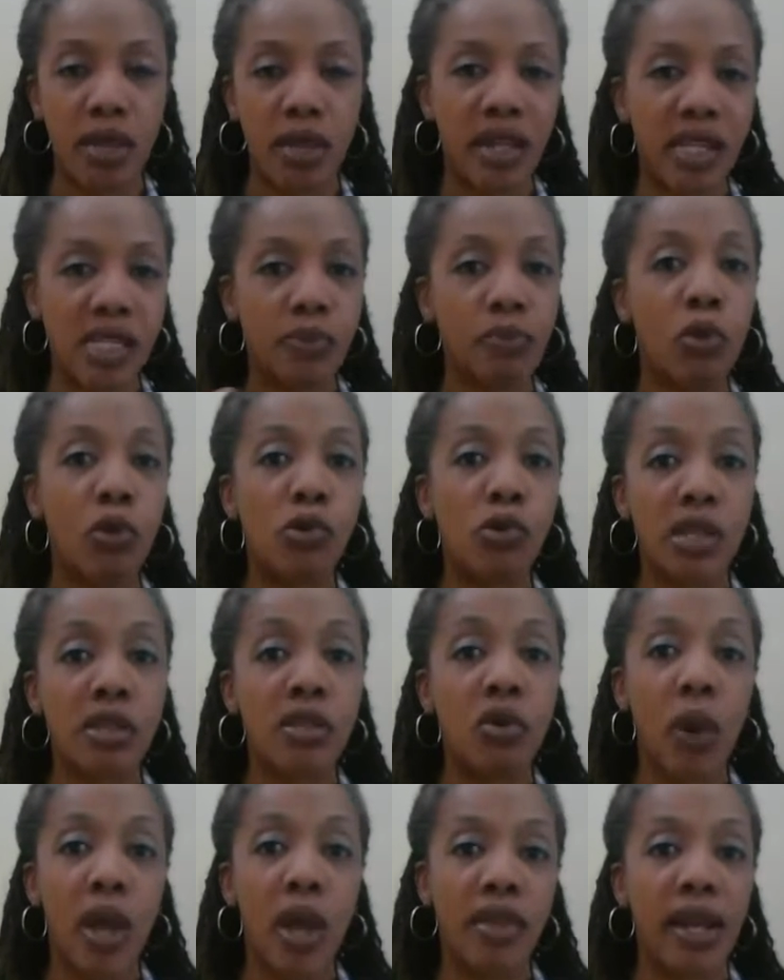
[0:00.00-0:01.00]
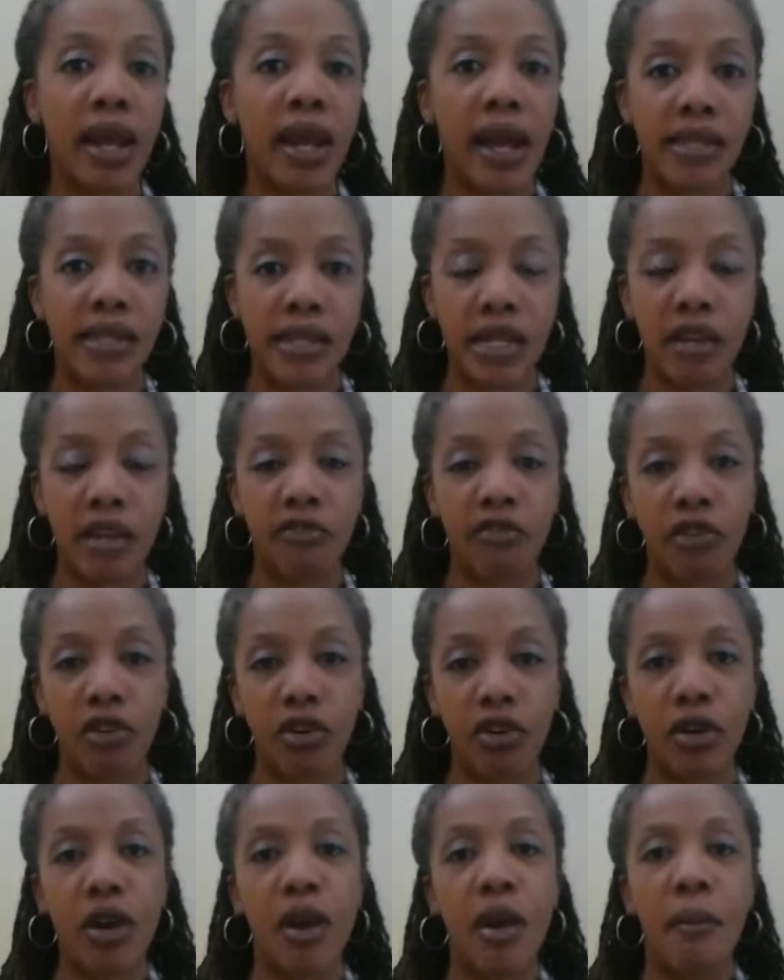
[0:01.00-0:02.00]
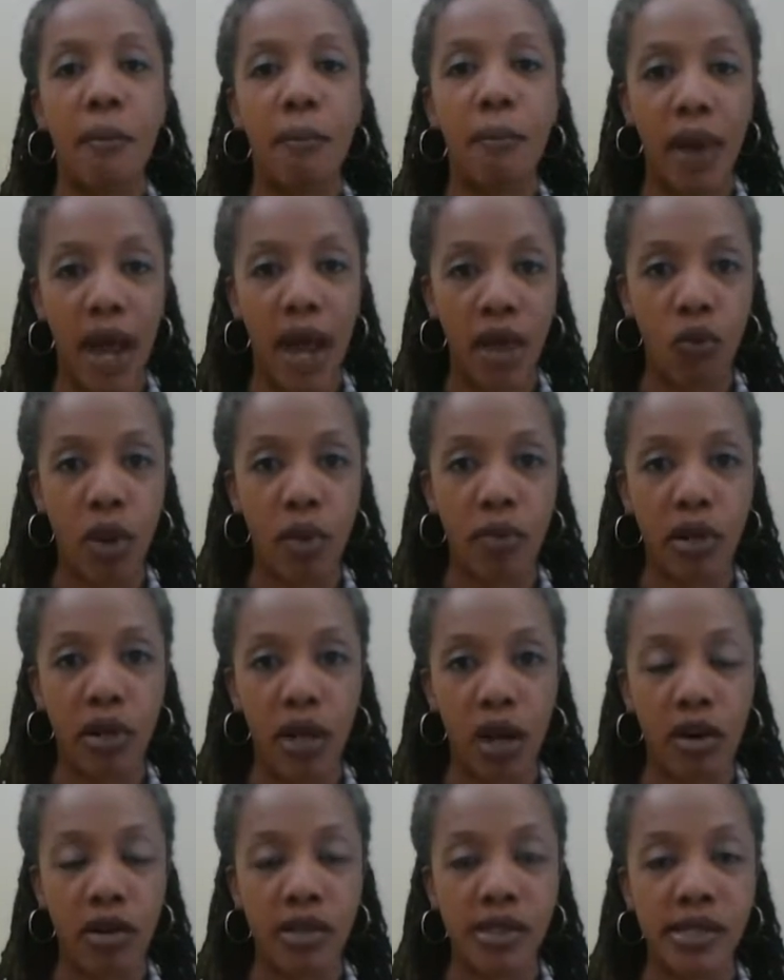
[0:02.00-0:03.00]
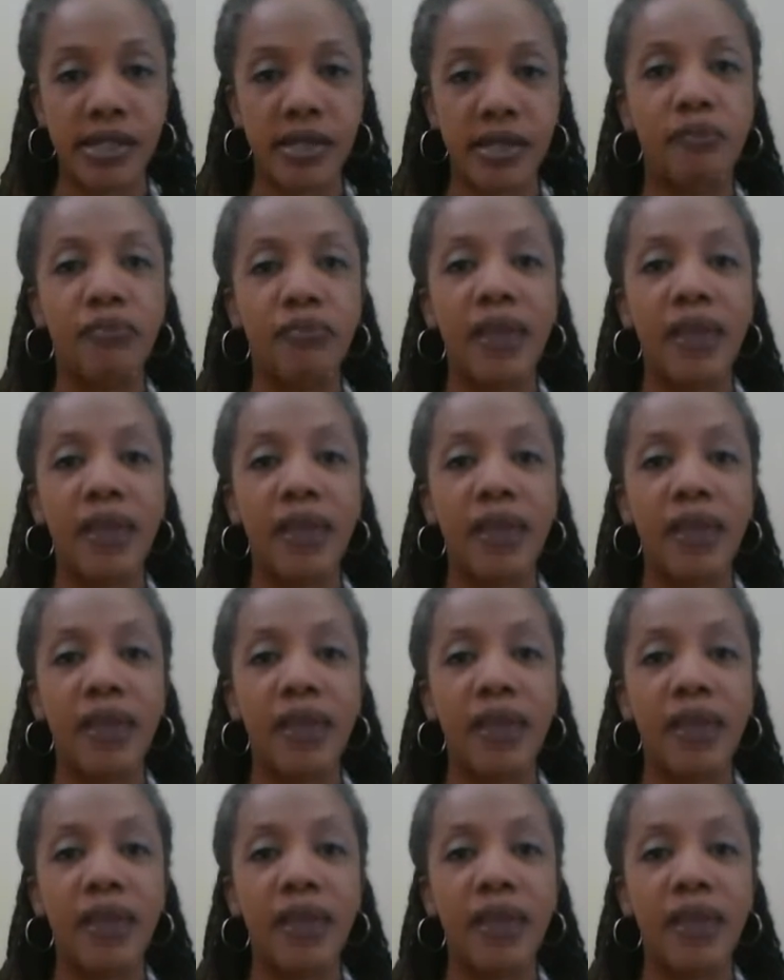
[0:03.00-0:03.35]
That's mostly the way that I deliver my webinars.